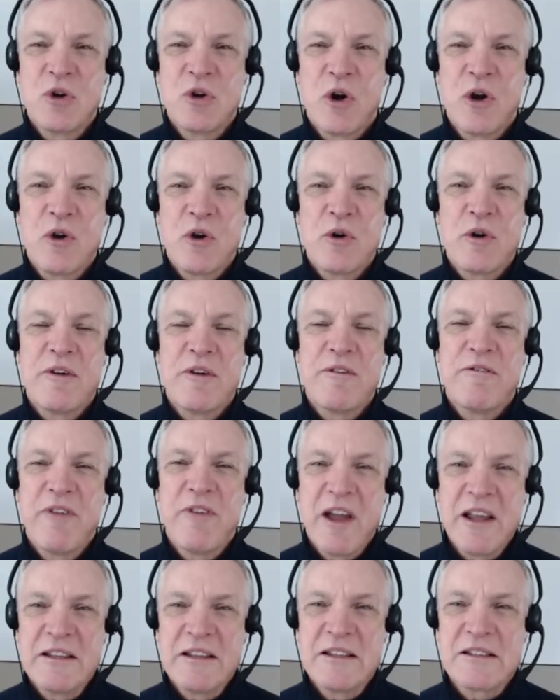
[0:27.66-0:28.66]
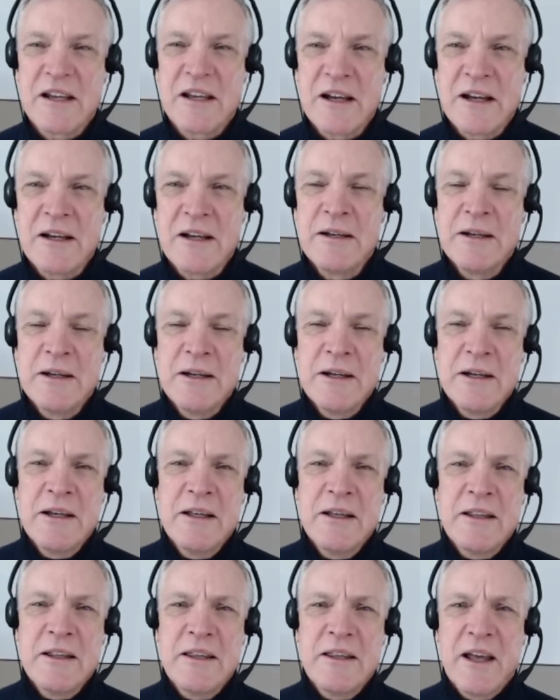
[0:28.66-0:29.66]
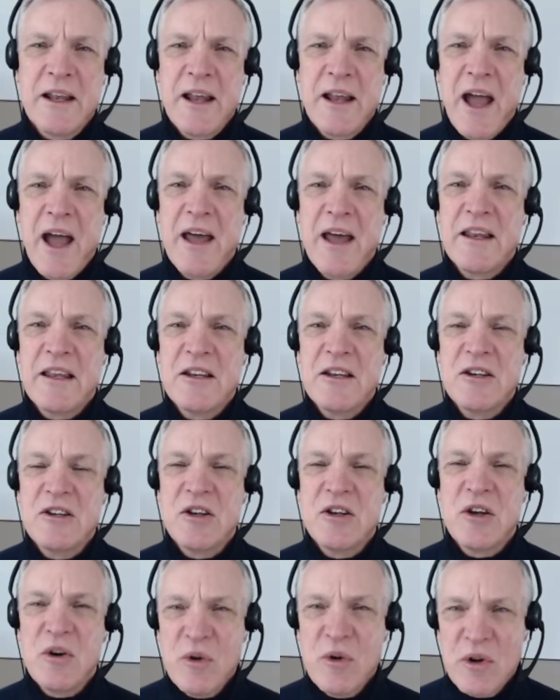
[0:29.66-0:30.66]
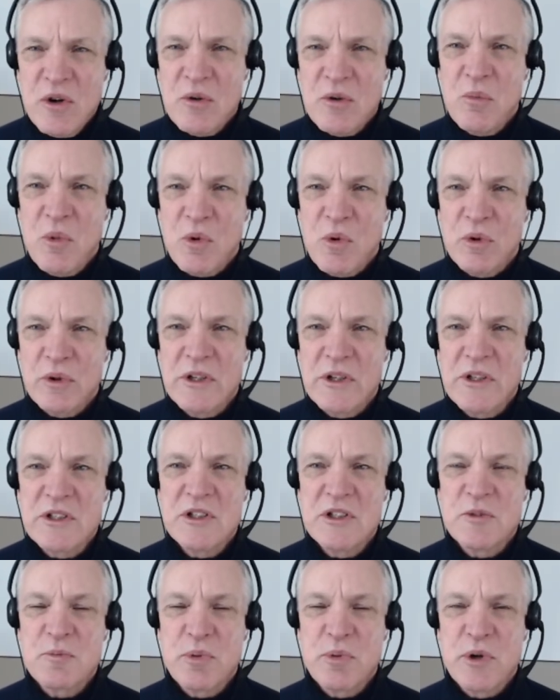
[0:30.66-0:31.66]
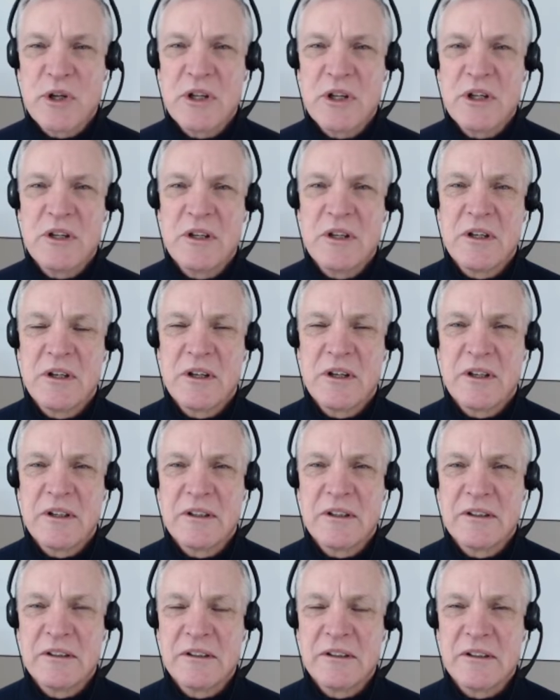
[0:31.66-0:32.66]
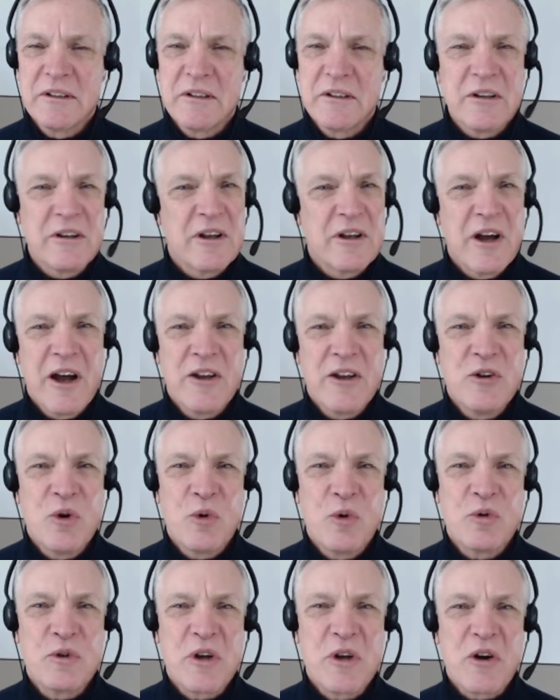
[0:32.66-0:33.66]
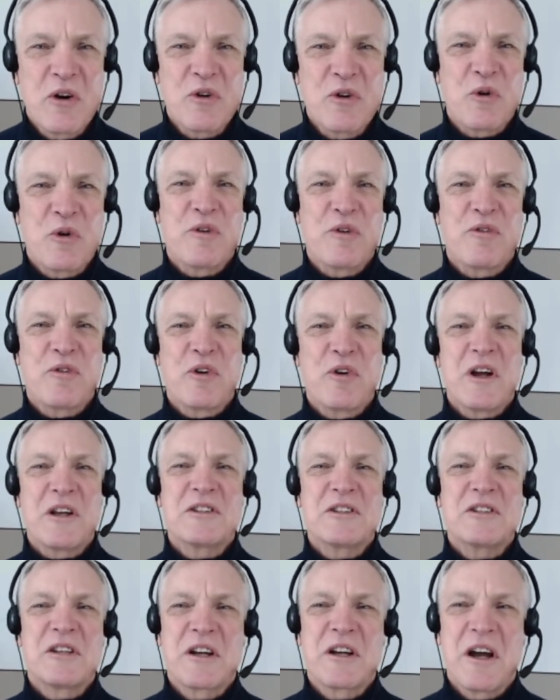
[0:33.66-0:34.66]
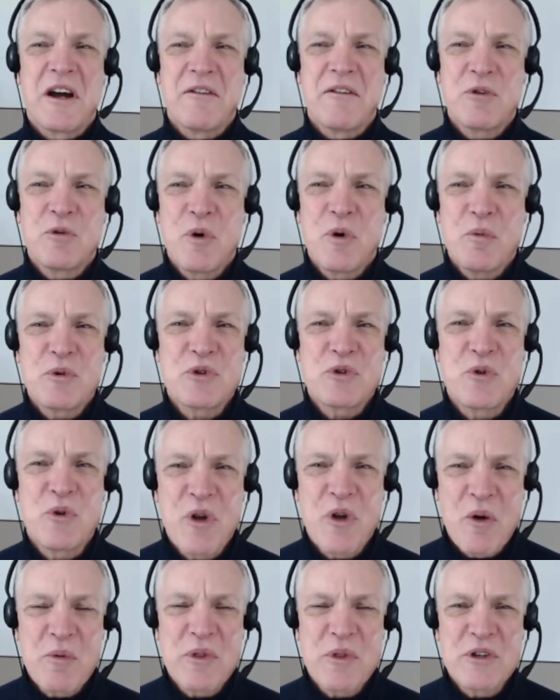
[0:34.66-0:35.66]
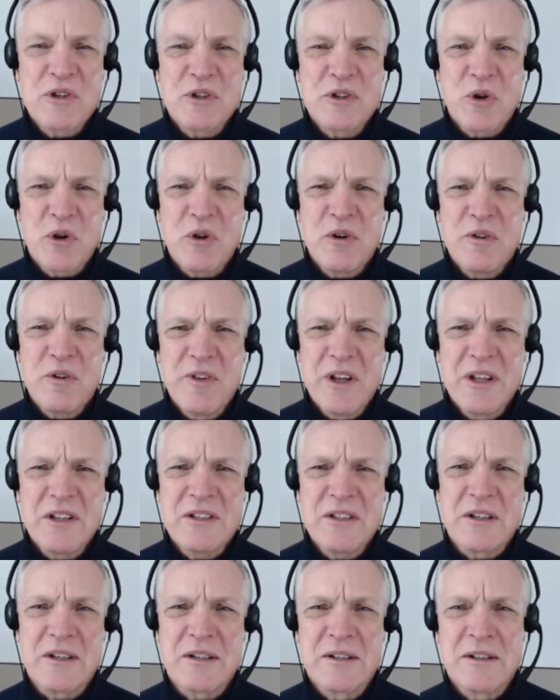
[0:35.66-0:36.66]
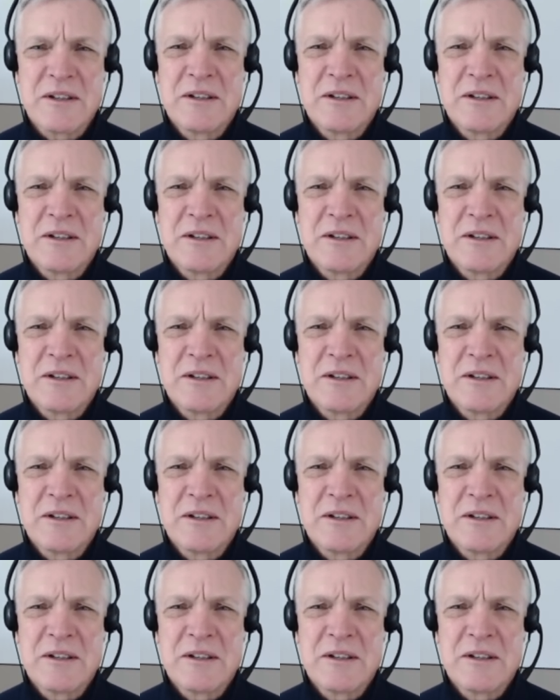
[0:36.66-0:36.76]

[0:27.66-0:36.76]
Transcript: Toyota Venza that had interior mold. This is pretty unknown territory for us to cover. What was going on with this Toyota Venza?